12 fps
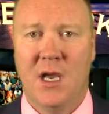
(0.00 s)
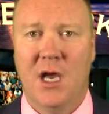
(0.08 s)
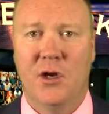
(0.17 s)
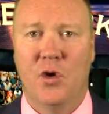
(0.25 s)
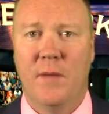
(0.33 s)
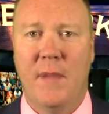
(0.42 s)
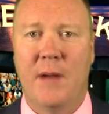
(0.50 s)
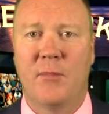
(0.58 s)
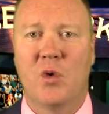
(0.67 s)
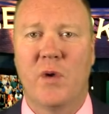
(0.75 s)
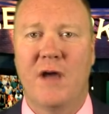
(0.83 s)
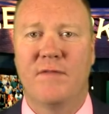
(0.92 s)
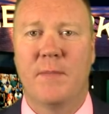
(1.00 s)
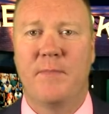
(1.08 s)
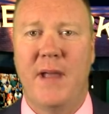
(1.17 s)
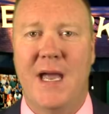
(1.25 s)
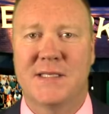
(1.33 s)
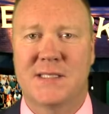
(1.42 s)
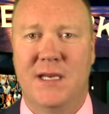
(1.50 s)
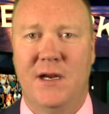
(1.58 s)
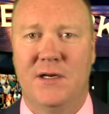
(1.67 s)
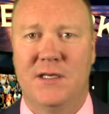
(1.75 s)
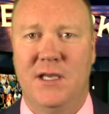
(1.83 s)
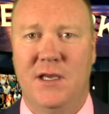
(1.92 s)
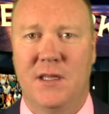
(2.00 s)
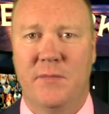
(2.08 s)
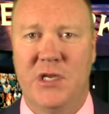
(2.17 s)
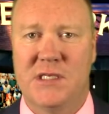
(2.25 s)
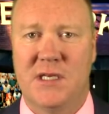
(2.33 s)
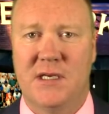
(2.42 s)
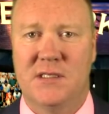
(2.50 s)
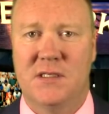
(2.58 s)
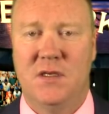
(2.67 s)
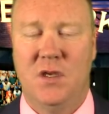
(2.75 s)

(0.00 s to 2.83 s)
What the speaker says: And remember, we have the best guarantee in the business.